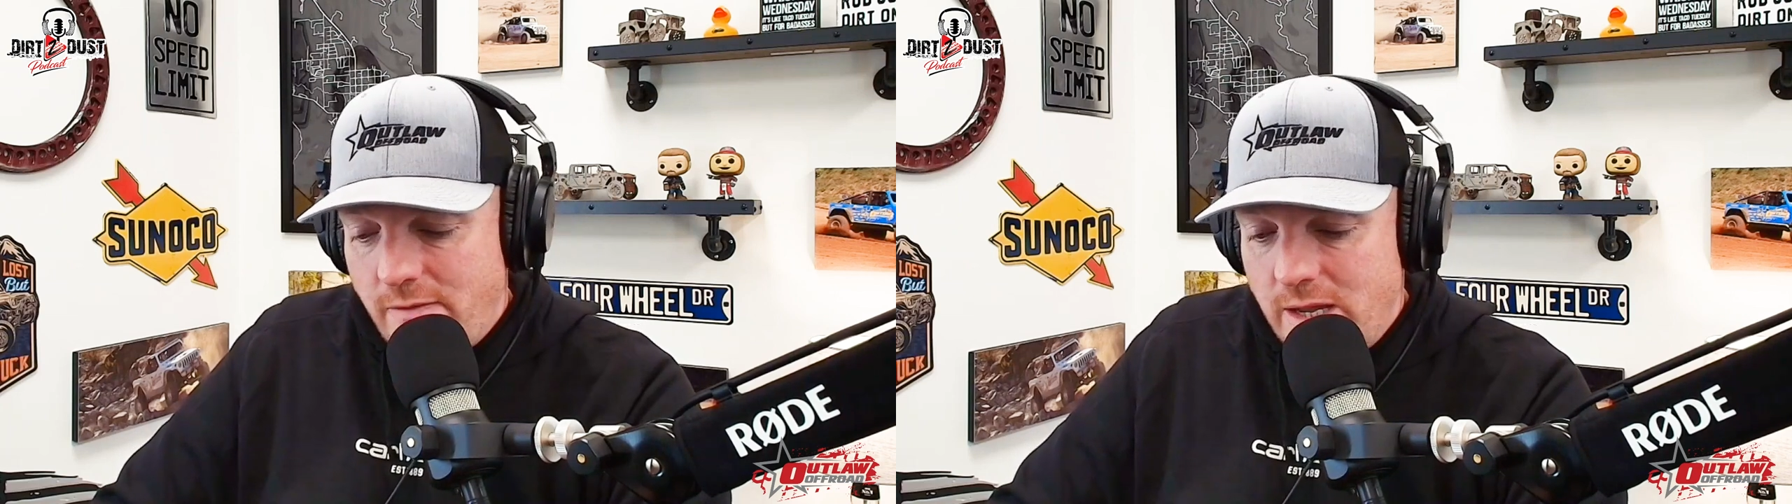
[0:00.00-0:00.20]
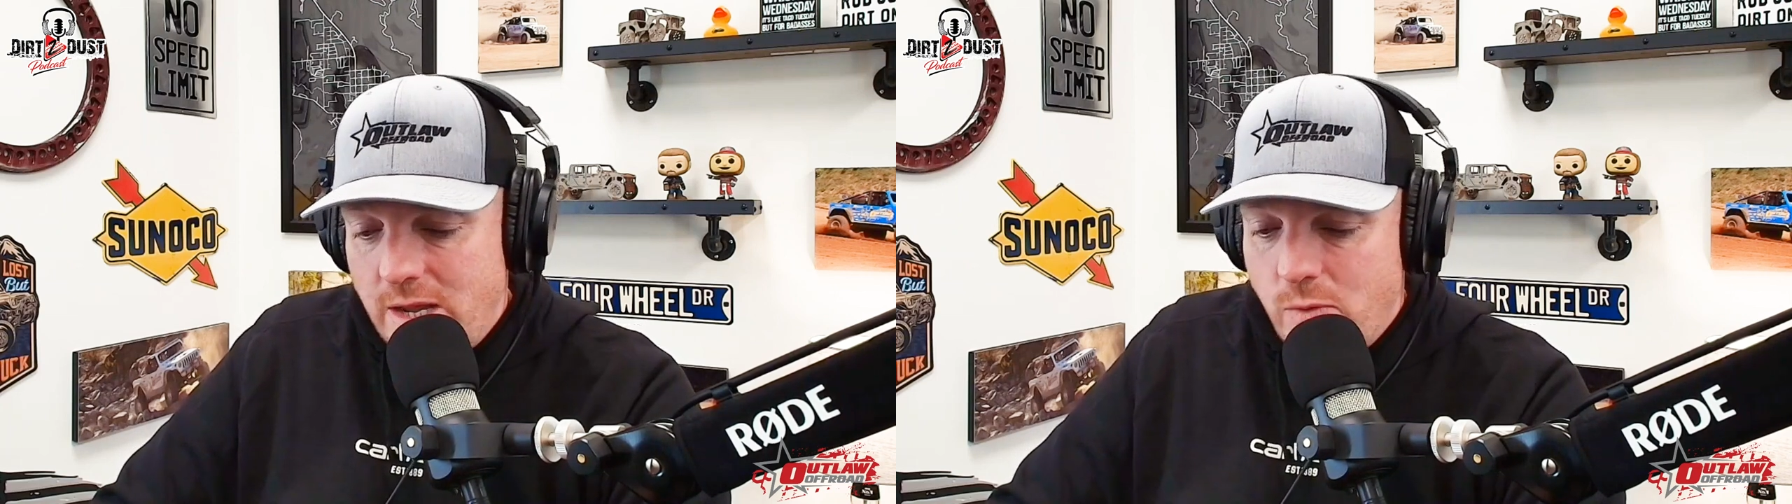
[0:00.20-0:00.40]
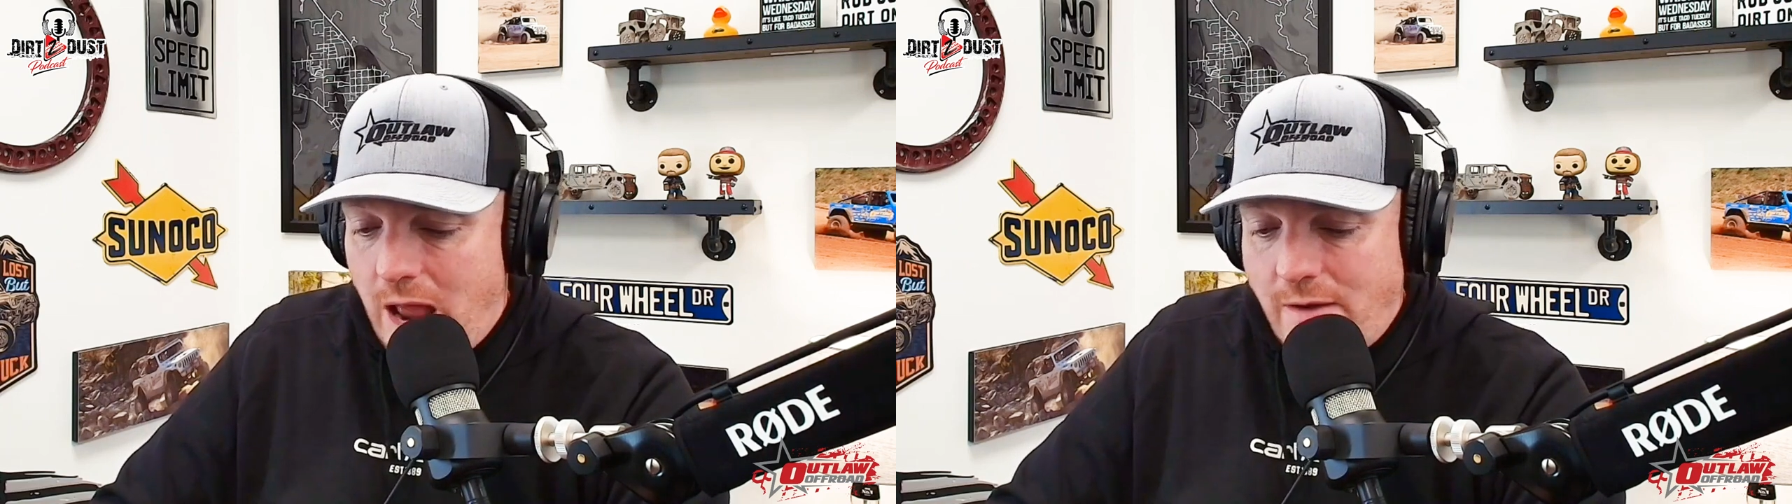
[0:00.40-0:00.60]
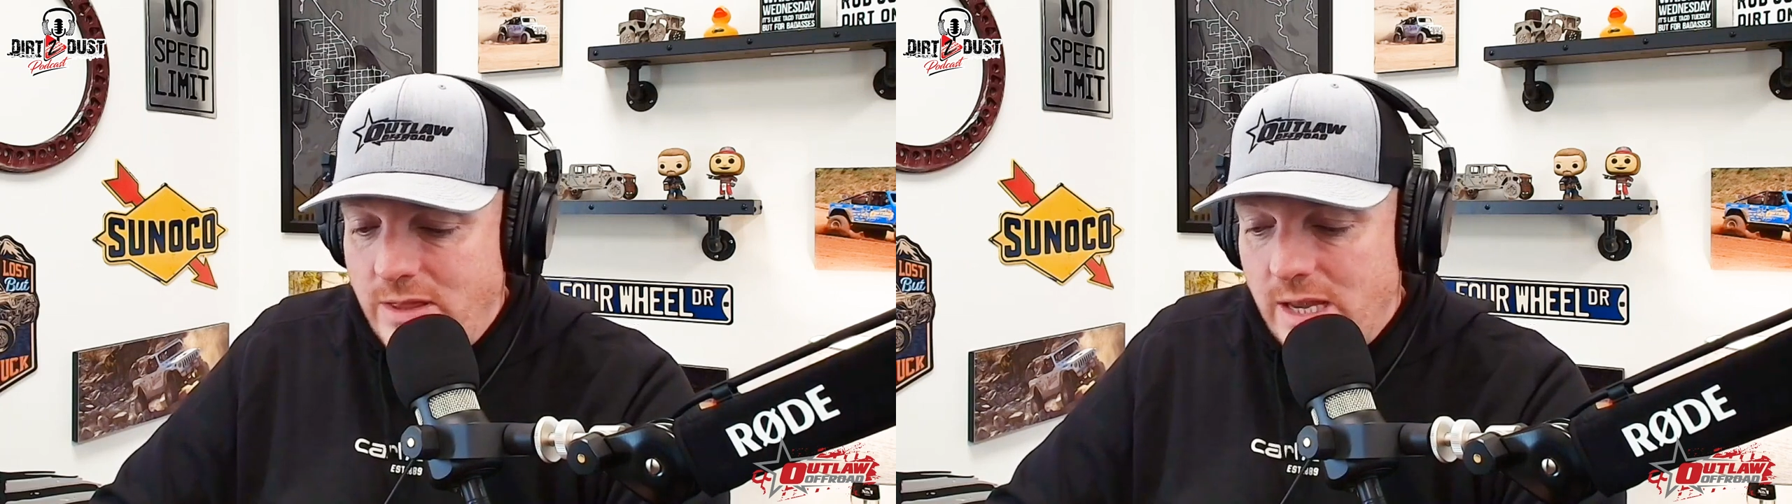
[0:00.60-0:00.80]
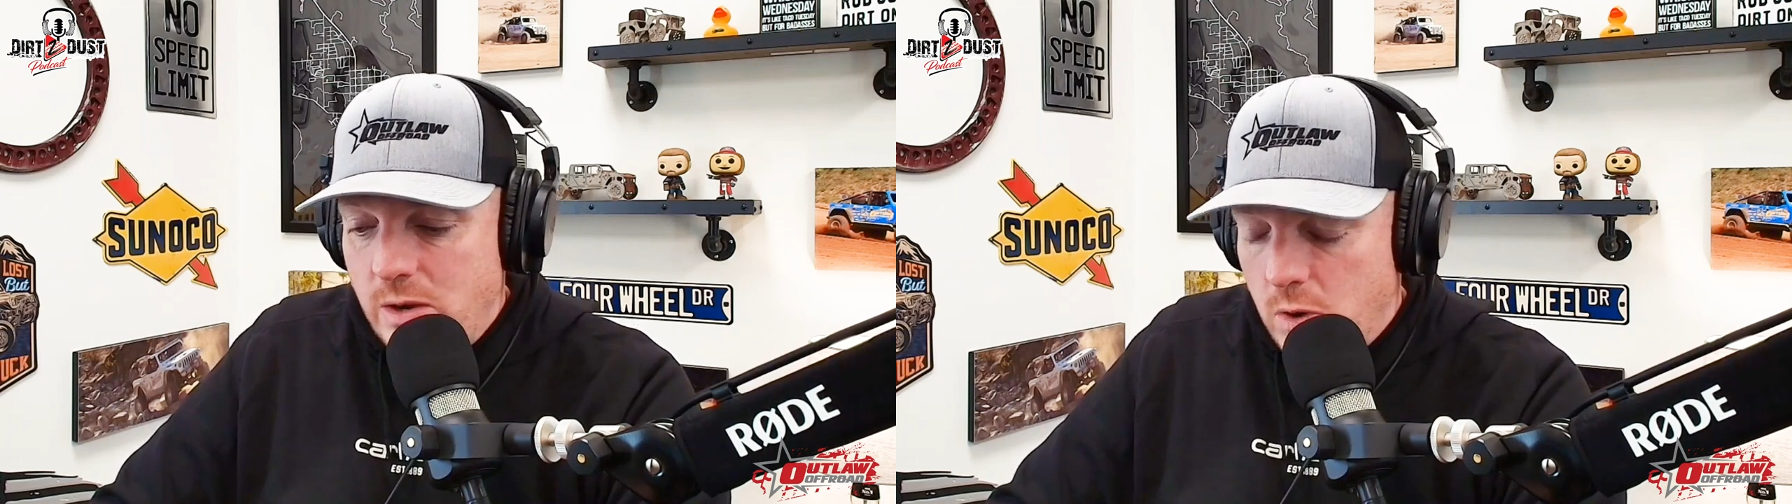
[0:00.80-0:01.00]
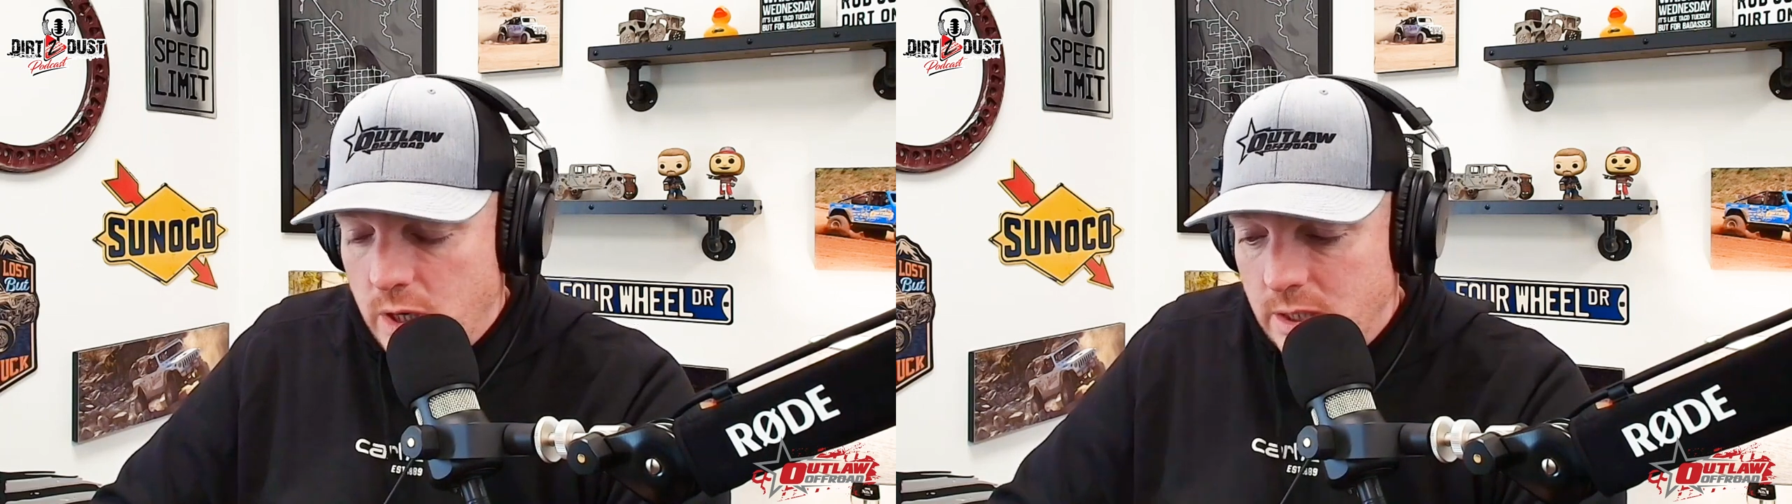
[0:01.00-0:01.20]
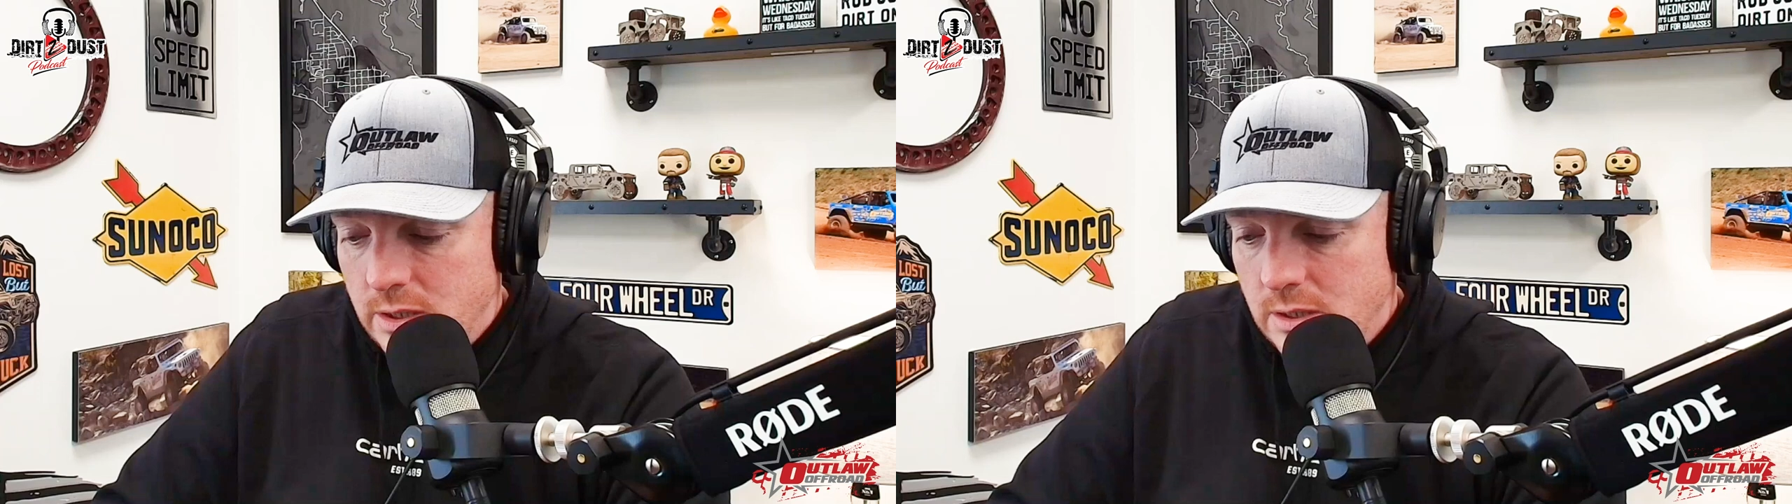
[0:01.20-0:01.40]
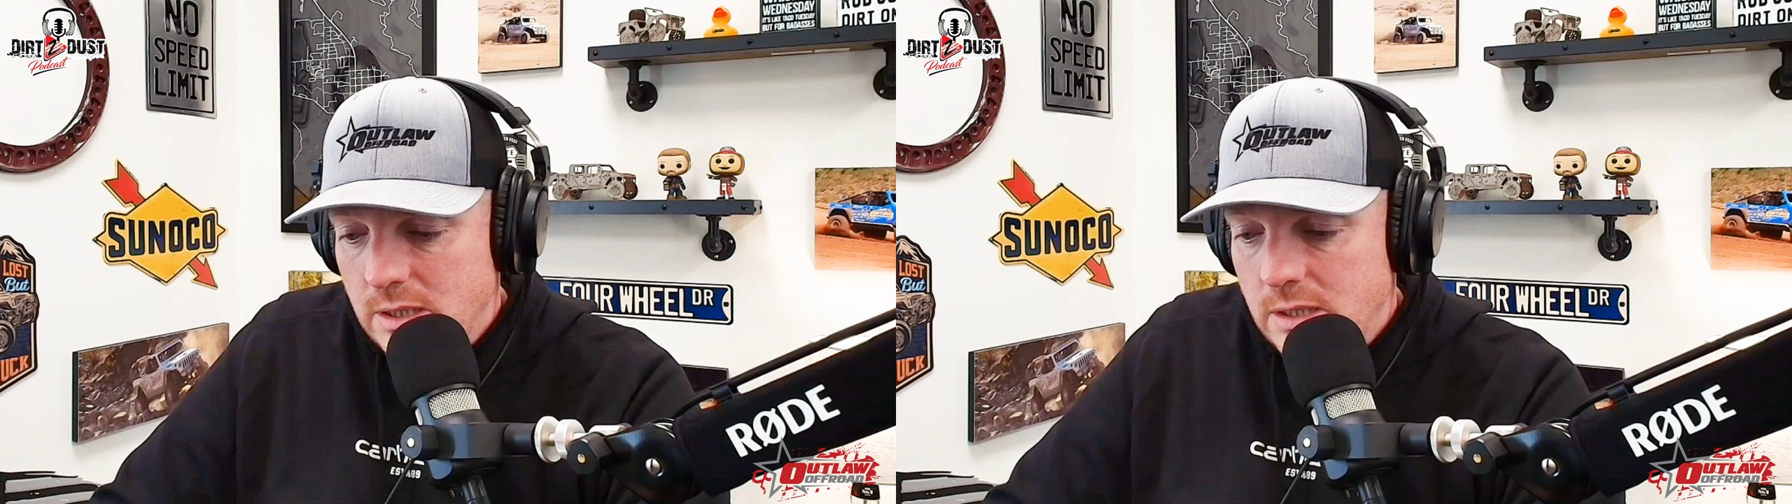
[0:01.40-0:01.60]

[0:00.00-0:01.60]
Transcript: everything he wanted,